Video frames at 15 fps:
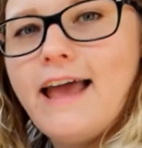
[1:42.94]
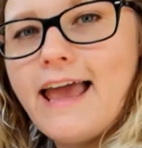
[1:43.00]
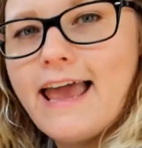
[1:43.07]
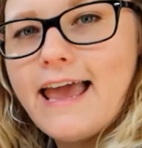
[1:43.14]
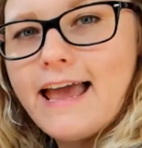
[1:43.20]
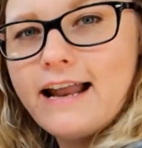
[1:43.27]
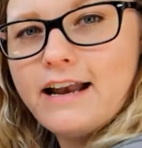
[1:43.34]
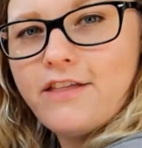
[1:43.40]

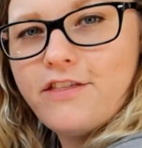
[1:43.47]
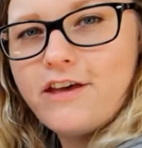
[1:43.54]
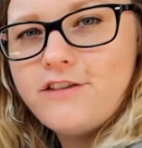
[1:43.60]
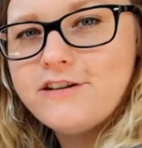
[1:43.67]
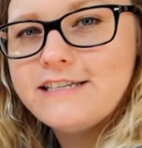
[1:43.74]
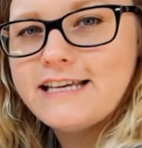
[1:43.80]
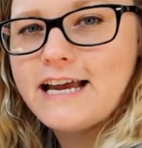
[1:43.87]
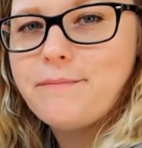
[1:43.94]
and the
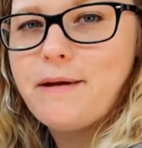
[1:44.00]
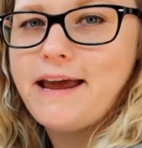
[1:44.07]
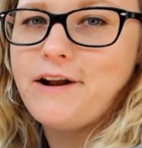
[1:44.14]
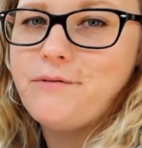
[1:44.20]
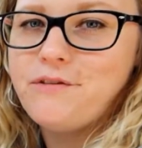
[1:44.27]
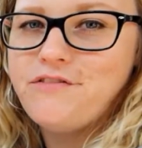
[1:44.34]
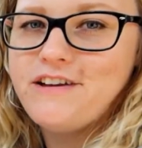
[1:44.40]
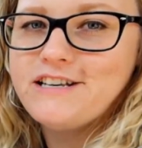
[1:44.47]
other side
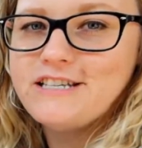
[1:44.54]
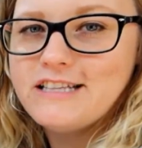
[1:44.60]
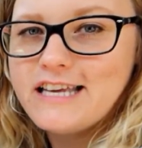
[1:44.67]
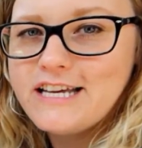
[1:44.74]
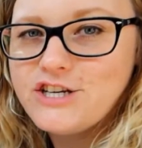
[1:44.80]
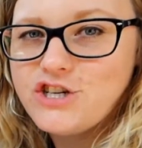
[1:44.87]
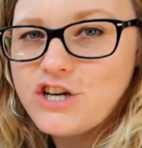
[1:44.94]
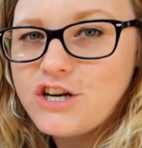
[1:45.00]
panel with
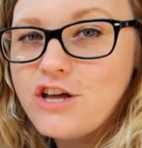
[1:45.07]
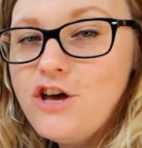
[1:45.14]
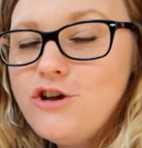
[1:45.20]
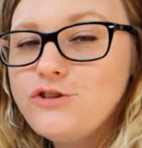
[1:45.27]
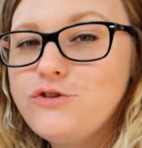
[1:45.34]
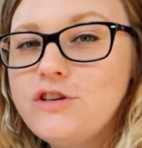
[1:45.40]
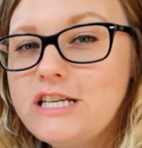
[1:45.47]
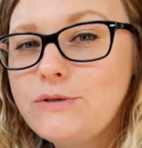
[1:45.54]
ventilation.
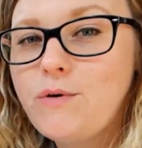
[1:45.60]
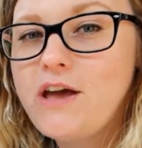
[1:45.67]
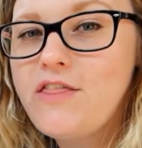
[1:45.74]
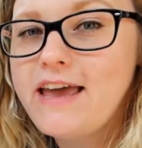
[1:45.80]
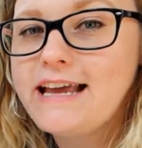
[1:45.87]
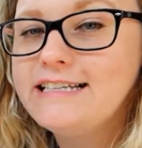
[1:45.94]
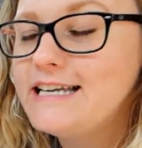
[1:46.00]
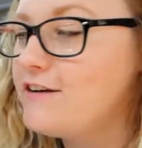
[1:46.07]
So this way
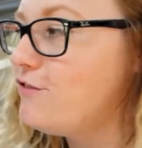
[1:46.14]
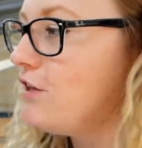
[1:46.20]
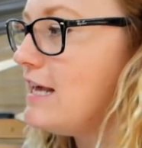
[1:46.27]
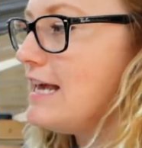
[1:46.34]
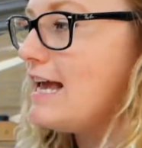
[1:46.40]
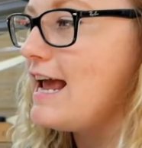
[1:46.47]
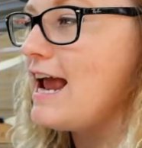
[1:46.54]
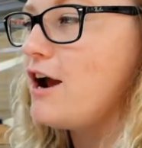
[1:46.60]
they can
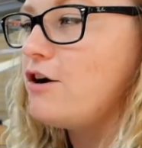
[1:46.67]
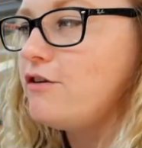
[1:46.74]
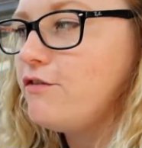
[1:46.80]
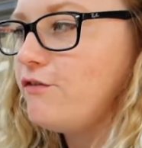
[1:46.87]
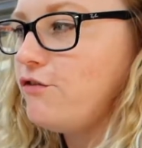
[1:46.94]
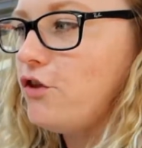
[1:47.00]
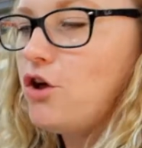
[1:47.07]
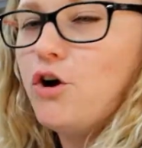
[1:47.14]
definitely get
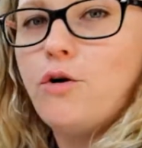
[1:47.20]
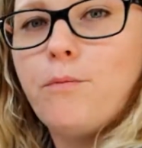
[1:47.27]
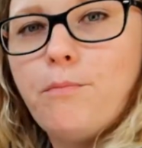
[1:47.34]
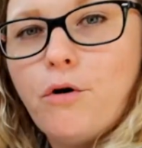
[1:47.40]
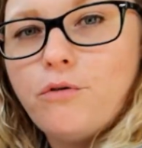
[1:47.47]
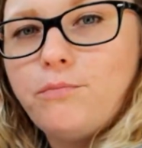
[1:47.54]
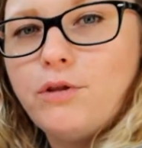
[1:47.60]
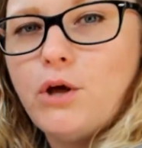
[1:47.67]
airflow
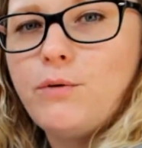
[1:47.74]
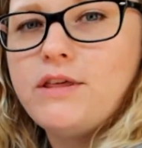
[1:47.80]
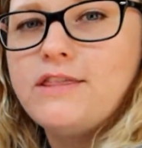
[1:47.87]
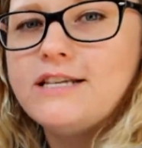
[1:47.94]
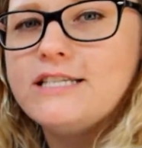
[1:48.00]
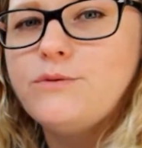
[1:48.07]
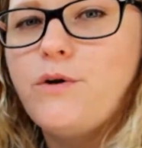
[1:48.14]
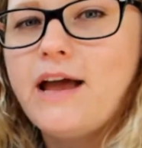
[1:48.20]
both blowing
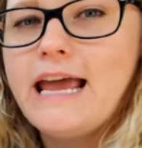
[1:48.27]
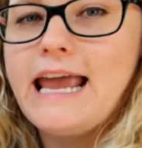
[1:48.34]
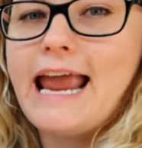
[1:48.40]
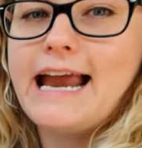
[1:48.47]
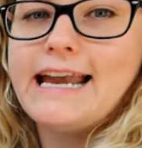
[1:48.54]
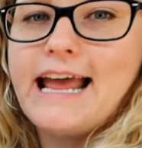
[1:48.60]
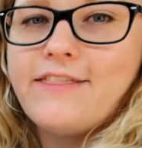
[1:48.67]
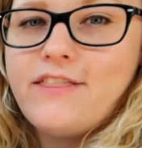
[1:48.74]
this way
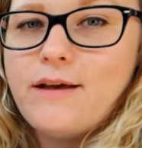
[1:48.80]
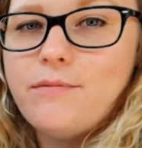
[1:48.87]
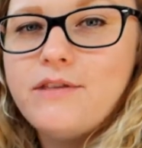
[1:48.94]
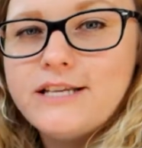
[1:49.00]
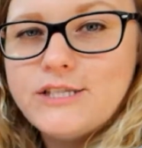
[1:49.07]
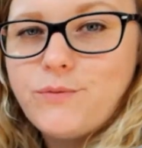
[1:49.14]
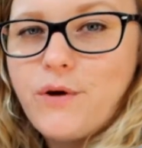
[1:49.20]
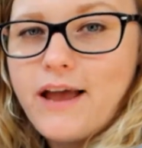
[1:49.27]
and at them
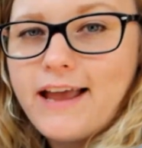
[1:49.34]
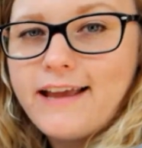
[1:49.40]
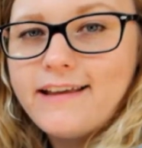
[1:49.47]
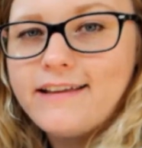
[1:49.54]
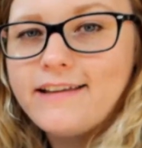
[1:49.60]
this way.